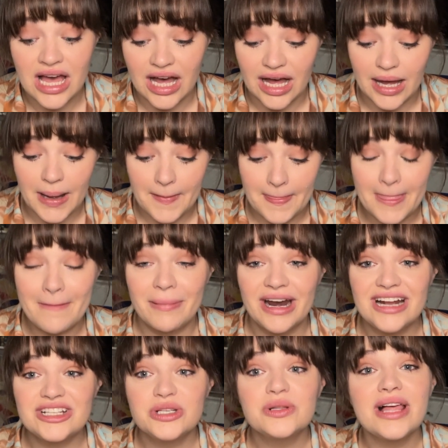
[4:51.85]
But I
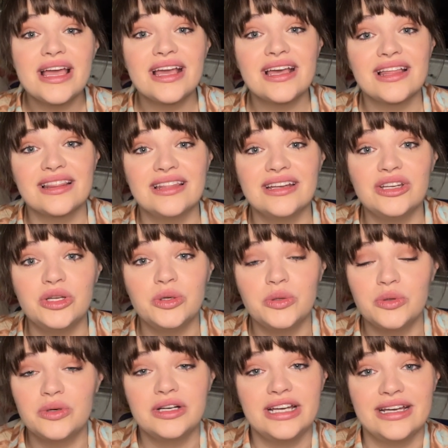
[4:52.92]
do like the
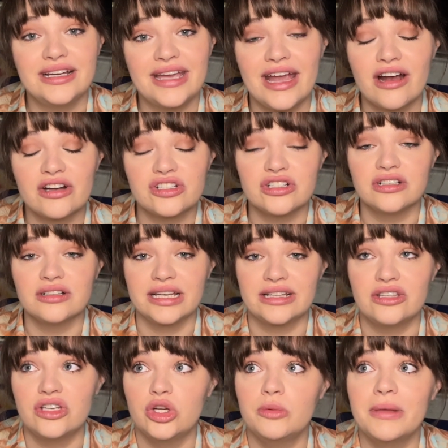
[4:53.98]
new character, like the
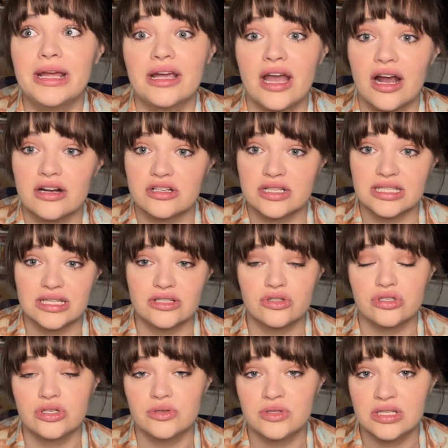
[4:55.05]
new main character that's
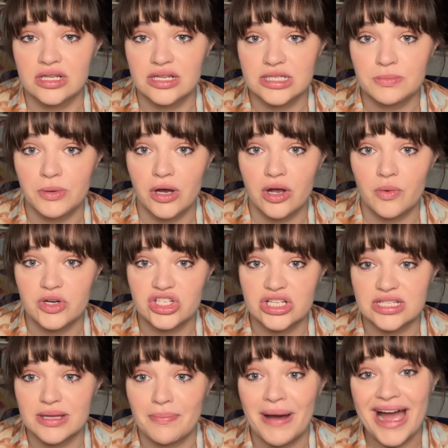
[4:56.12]
introduced in this book, which is
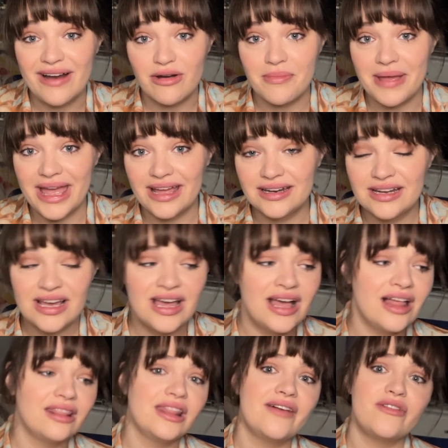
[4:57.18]
a pirate man.
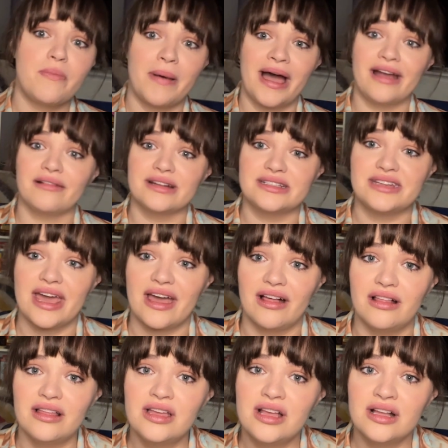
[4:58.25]
love a pirate
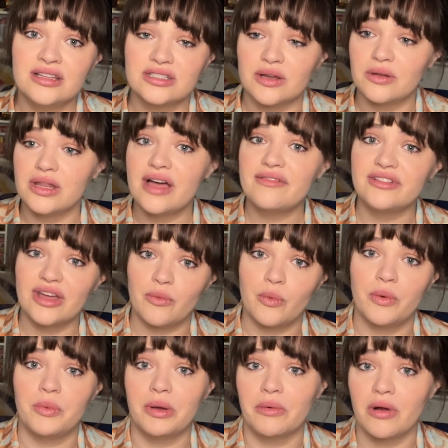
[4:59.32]
tale, so love that when
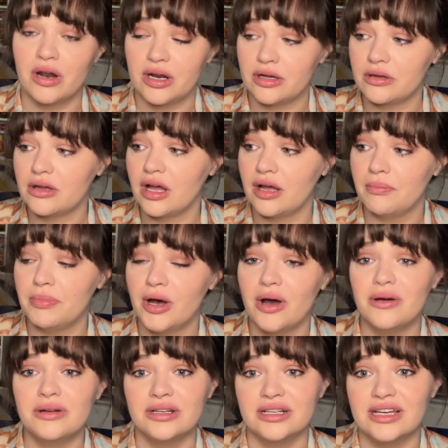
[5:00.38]
we were on a
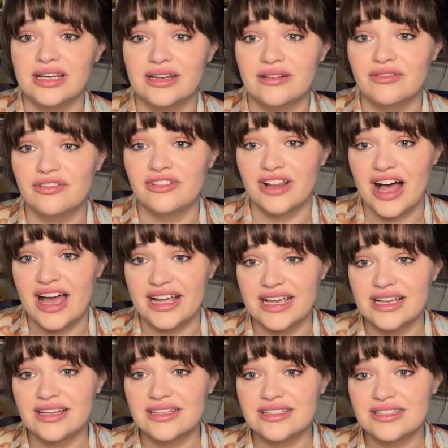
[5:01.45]
boat and
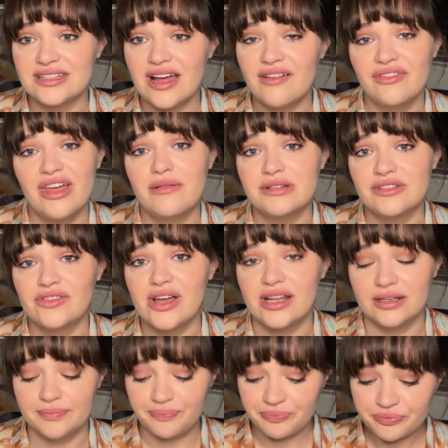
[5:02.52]
flying and stuff, that was fun.